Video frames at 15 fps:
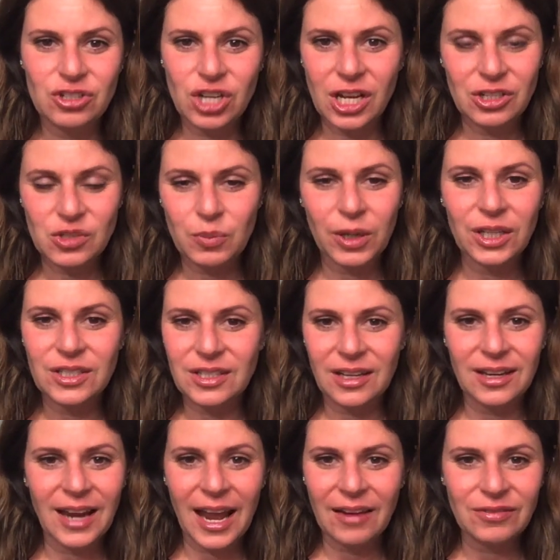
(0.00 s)
changed
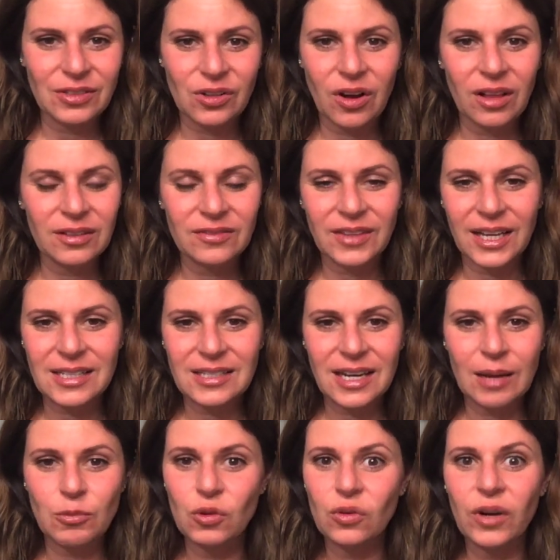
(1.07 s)
person after all of this, and
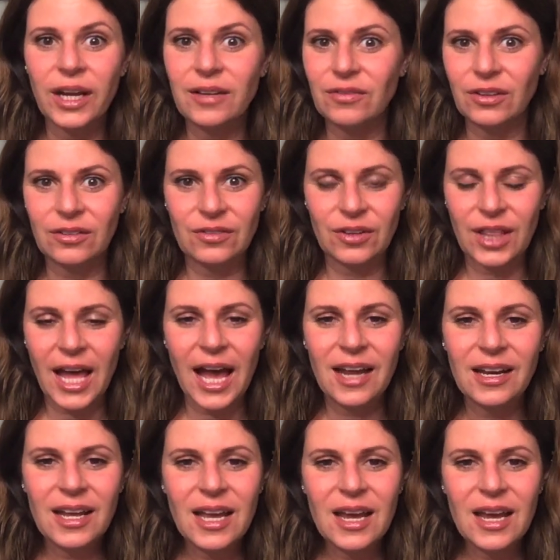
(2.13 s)
I'm grateful for that.